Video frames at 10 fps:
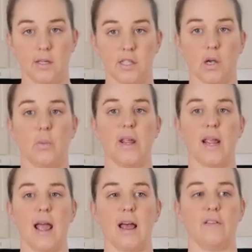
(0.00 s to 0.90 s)
So
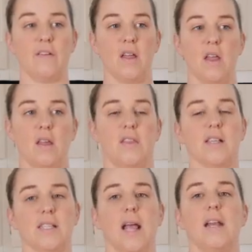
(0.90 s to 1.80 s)
we have
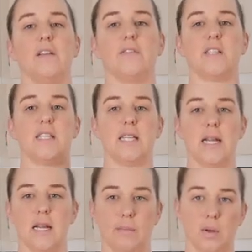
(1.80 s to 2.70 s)
this kind of
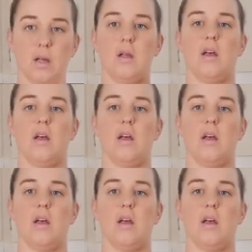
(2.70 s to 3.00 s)
steam